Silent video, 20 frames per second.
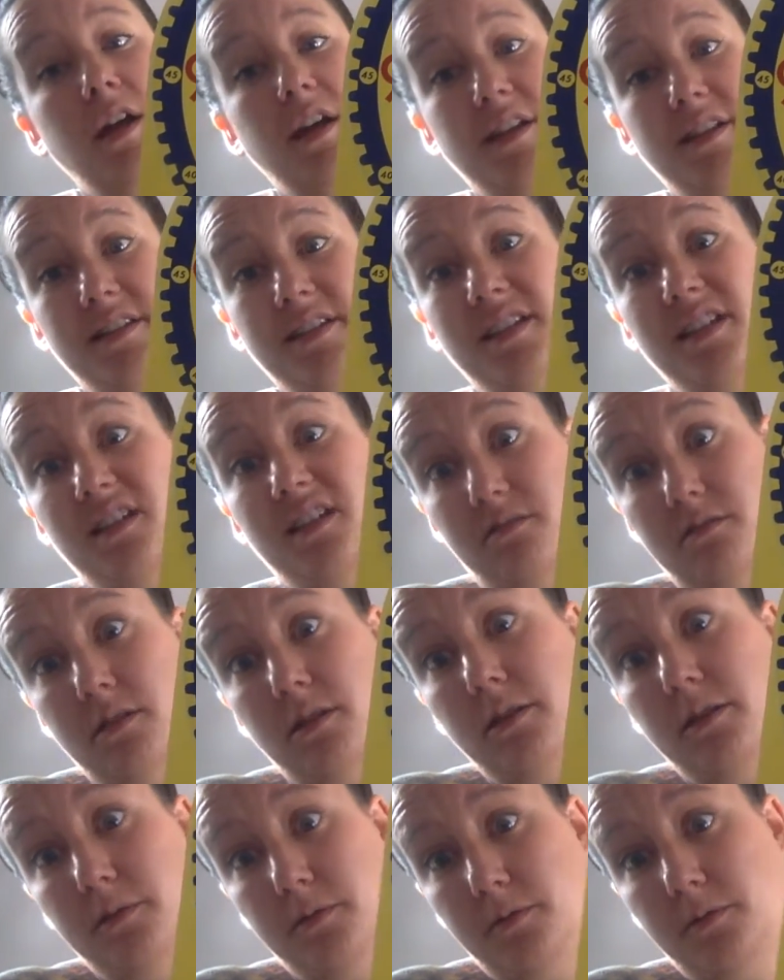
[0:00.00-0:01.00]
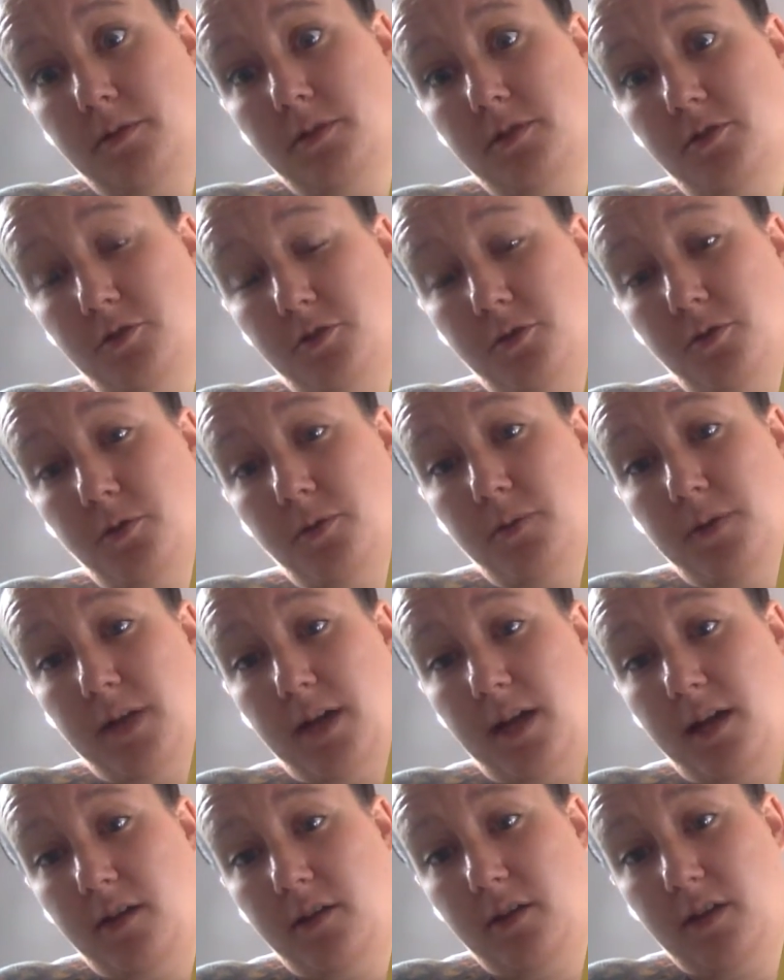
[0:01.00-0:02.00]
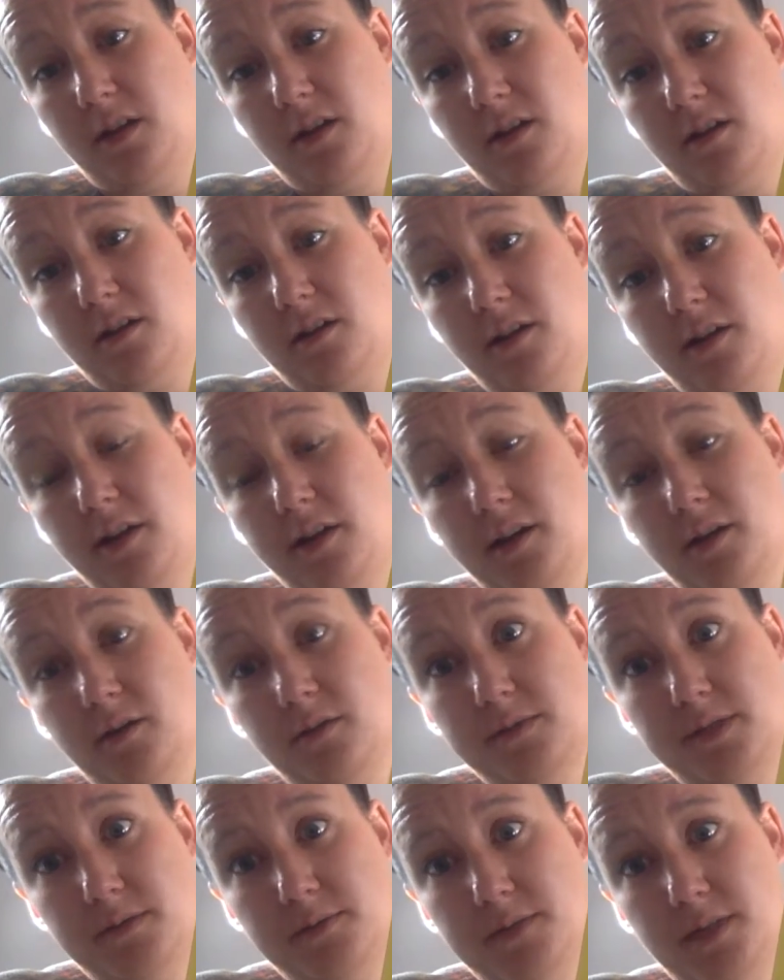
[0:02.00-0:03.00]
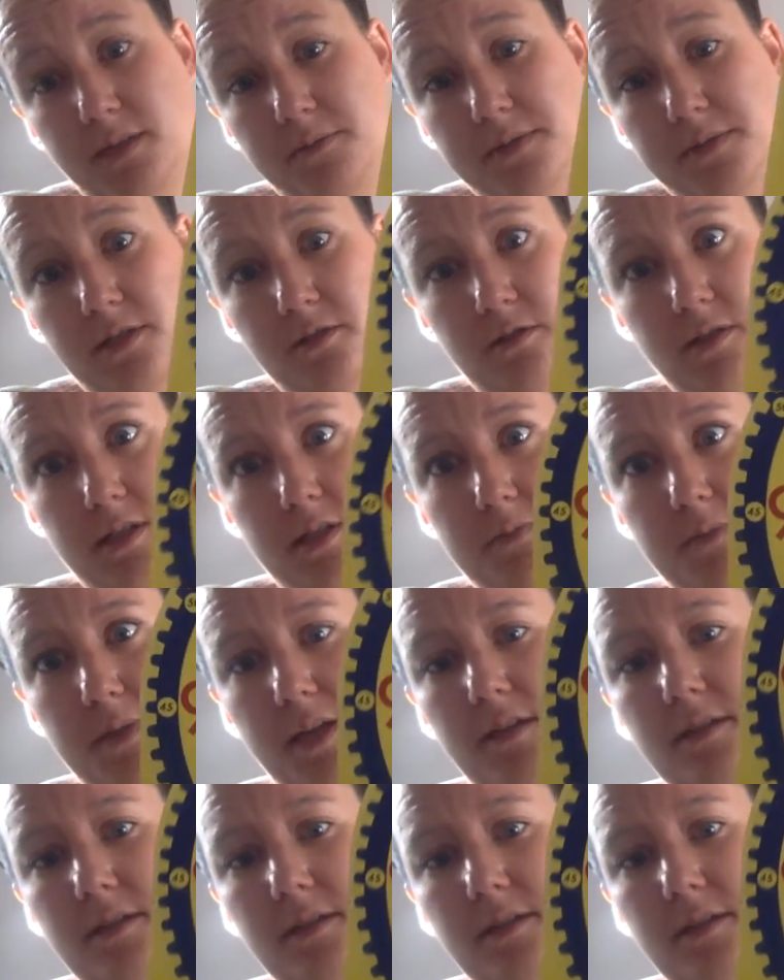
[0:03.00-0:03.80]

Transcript: And truth, when I look at our clock at home, sometimes it tricks me.